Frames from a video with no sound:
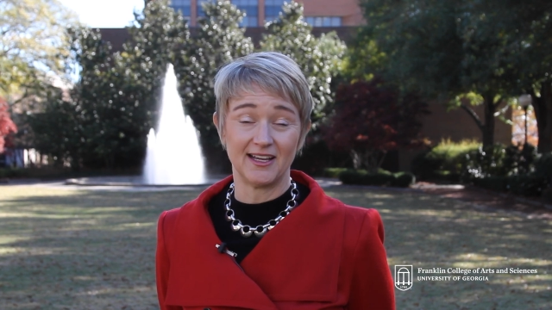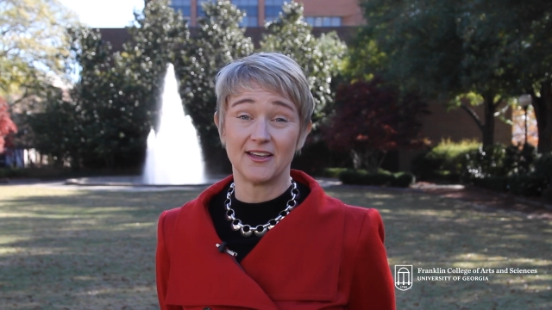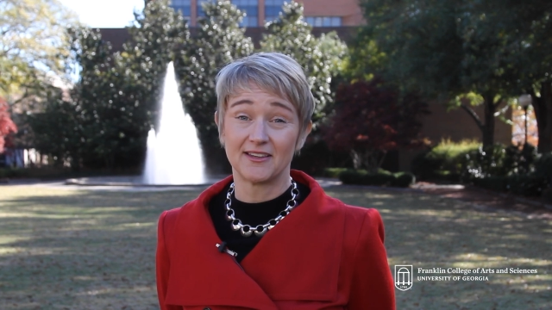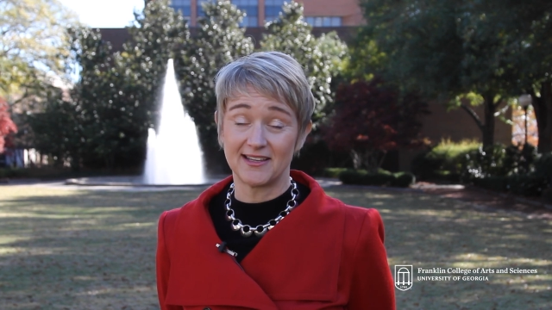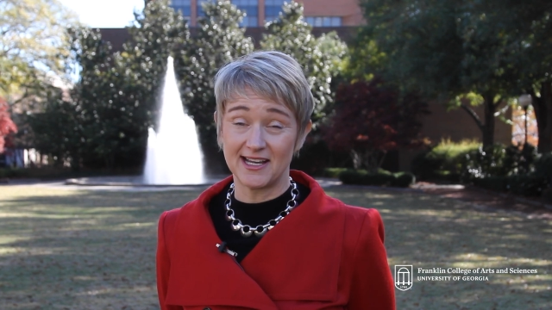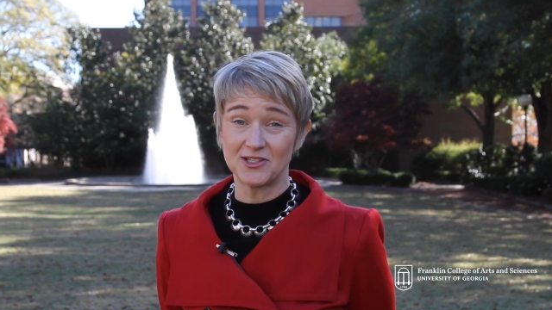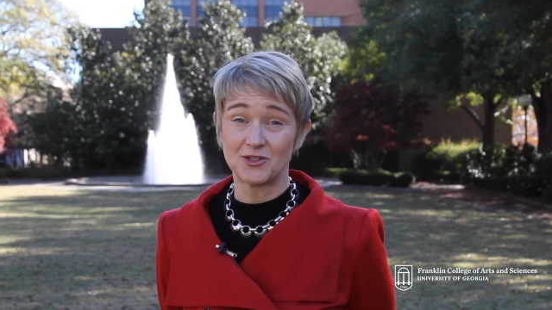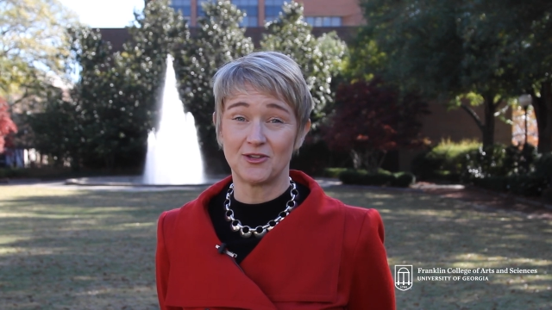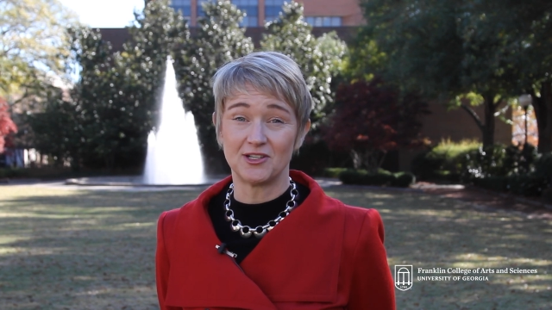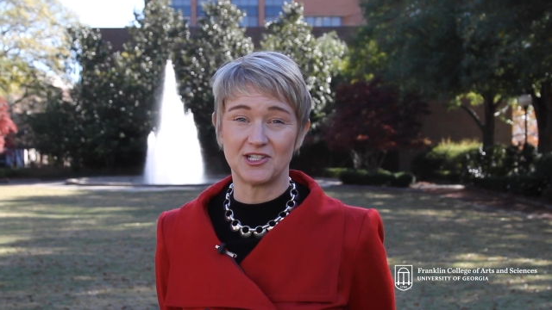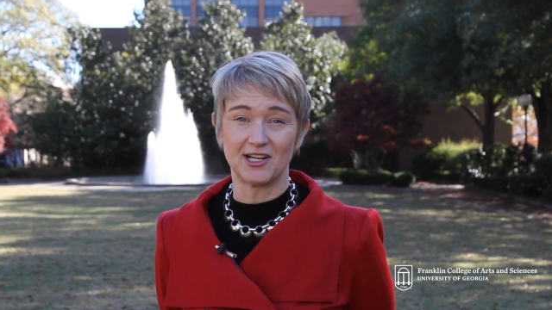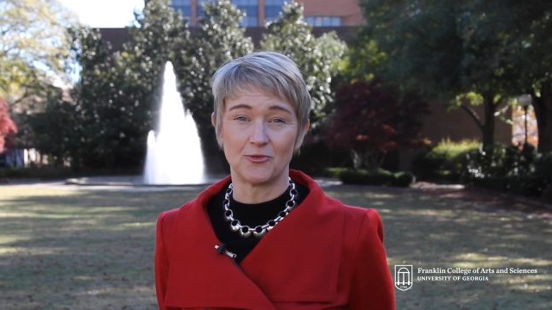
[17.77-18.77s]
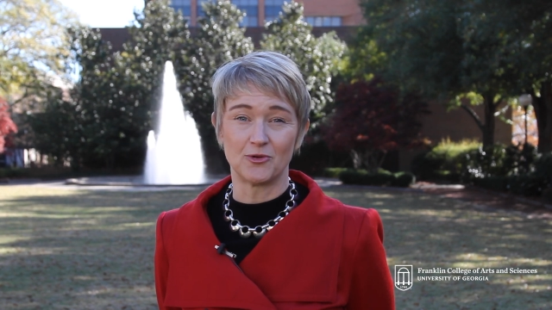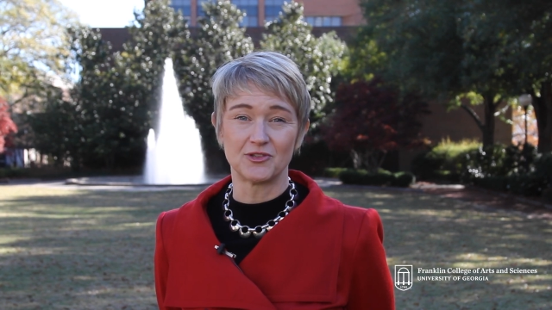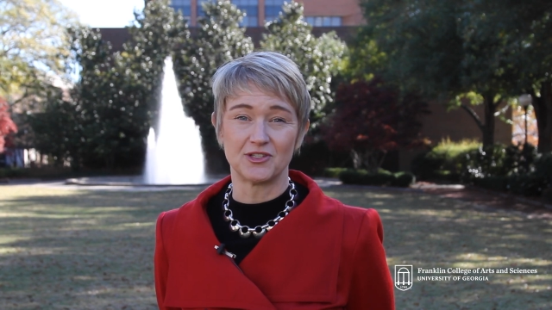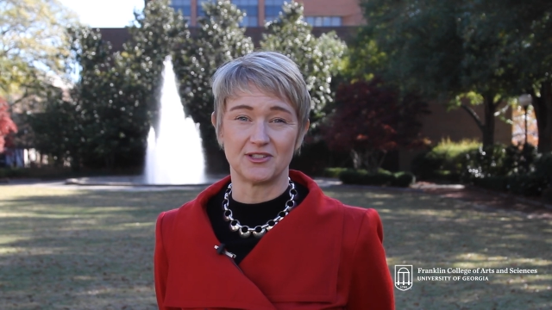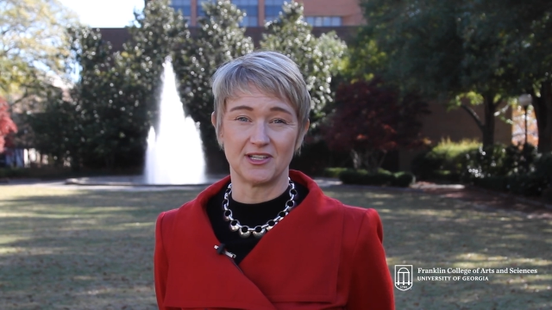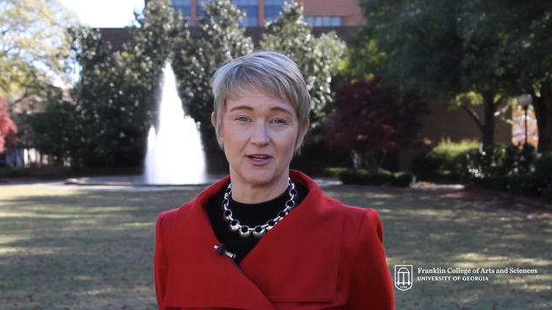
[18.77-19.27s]
thanks to the
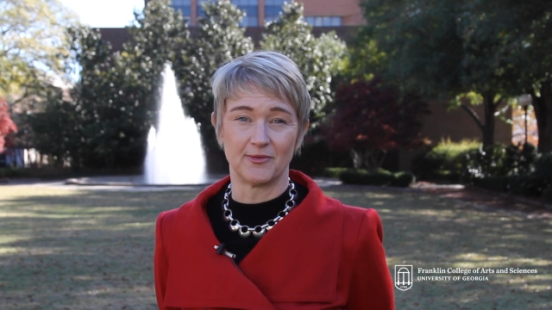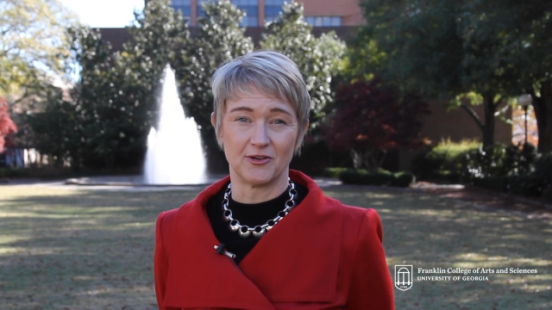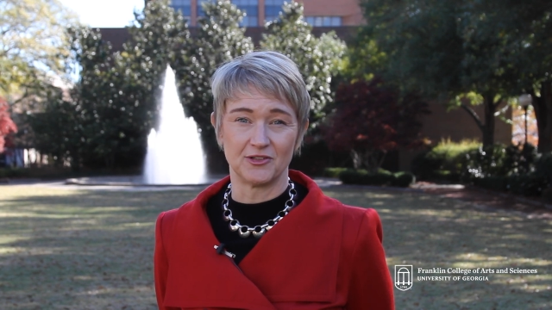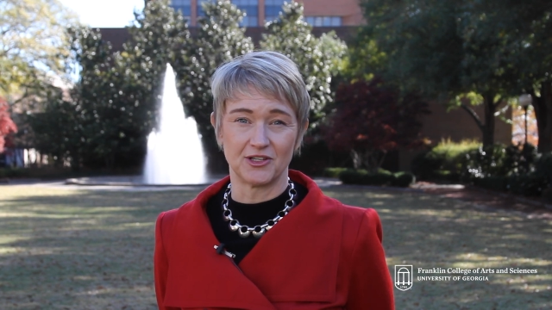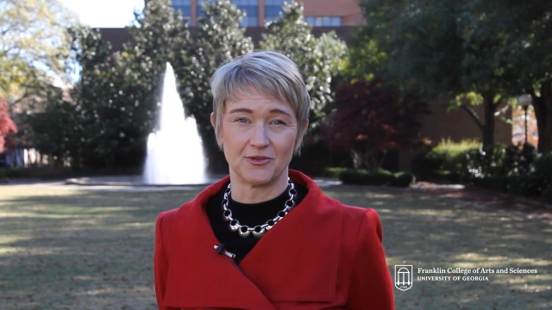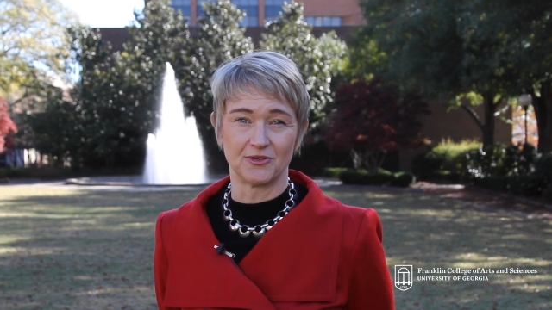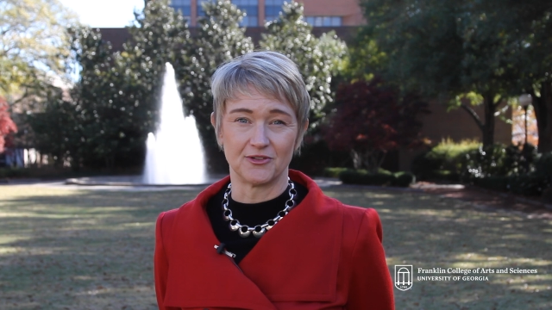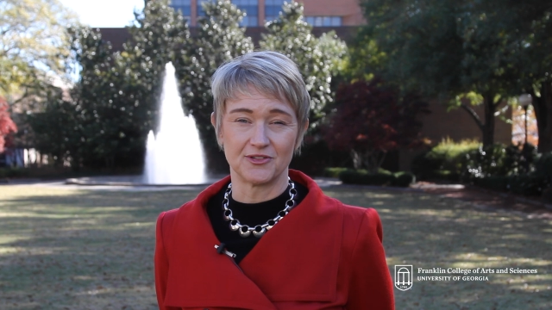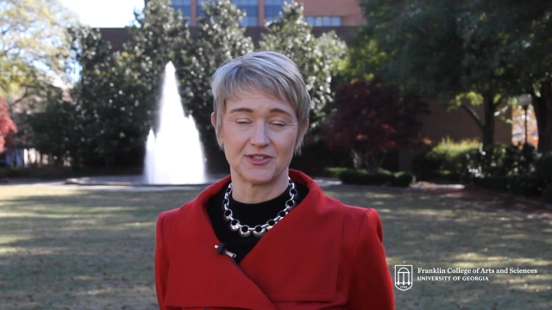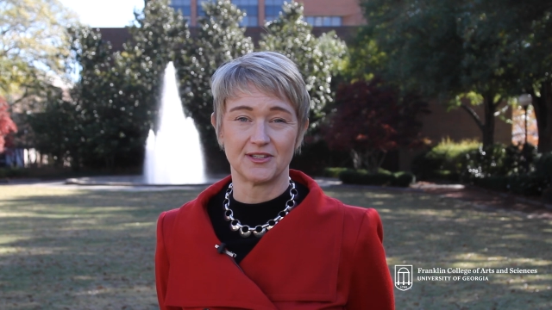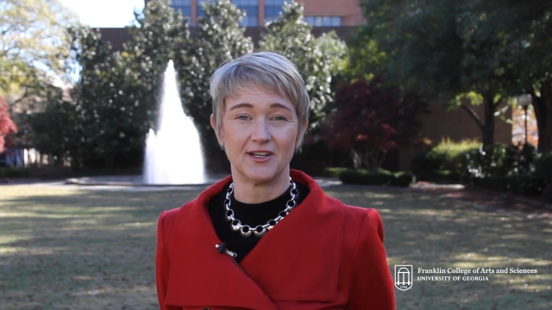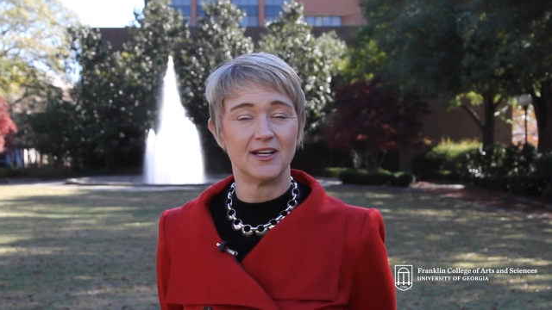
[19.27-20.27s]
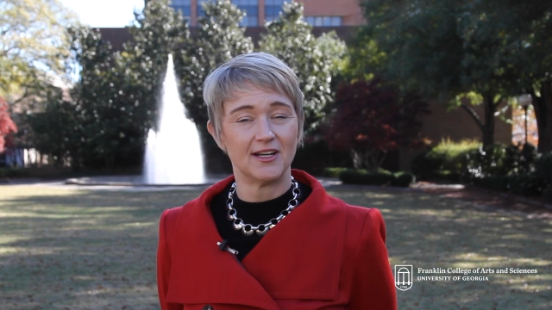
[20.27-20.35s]
generosity of our donors.